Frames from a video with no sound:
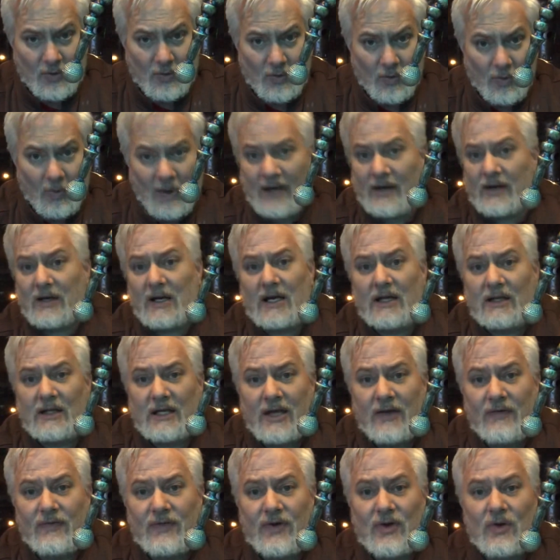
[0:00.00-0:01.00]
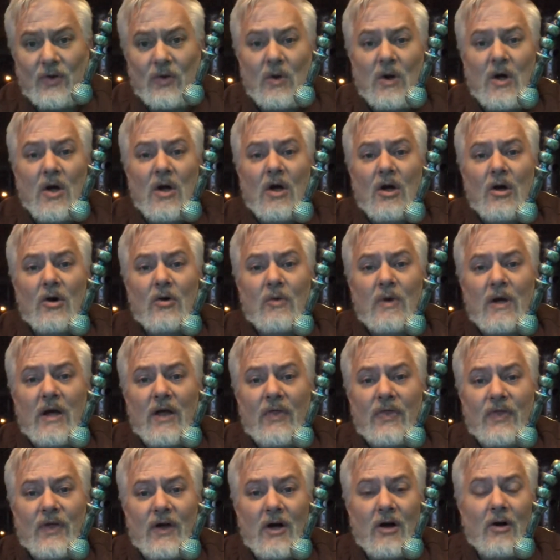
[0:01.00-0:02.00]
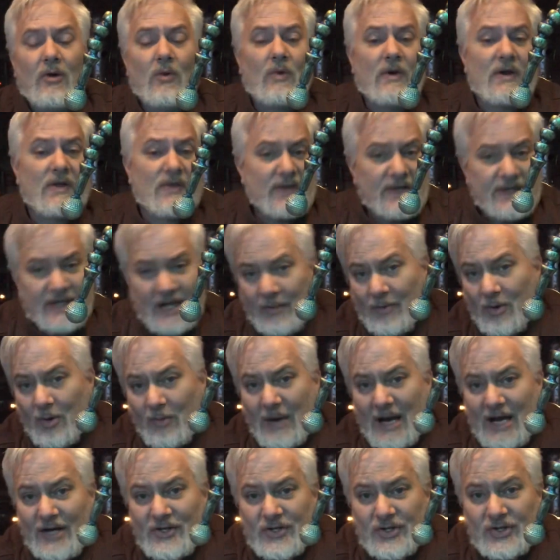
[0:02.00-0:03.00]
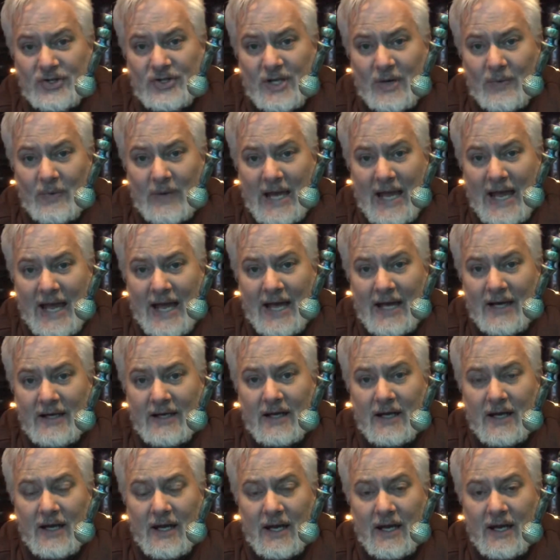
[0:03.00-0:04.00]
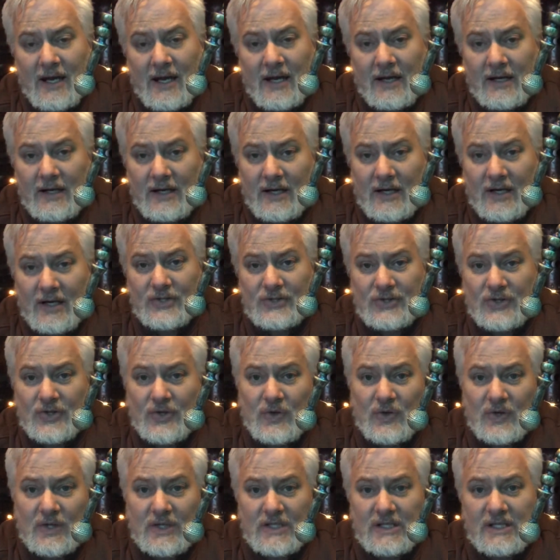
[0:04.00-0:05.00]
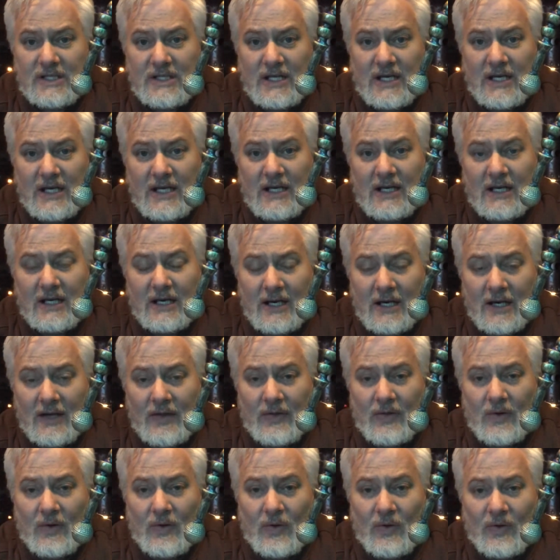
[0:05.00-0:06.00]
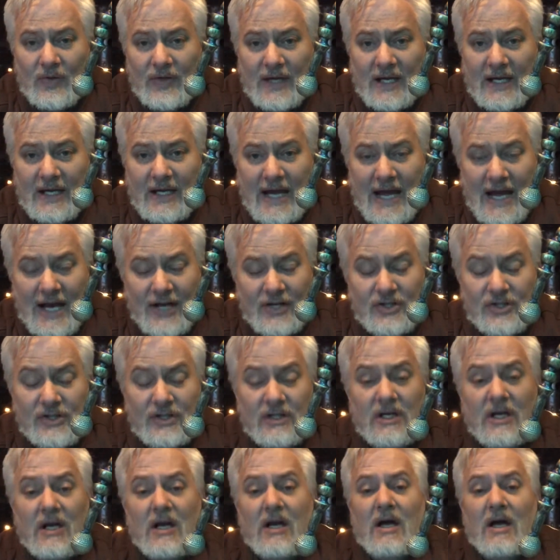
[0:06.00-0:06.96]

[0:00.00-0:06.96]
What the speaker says: why don't I leave you with one of the demo matches that we had, and so you can see the whole thing in action.